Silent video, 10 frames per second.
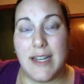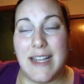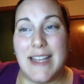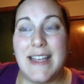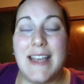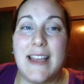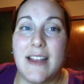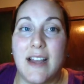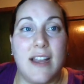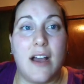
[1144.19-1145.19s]
he
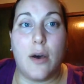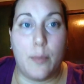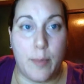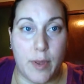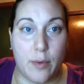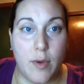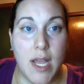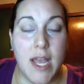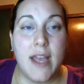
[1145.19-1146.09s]
cannot help you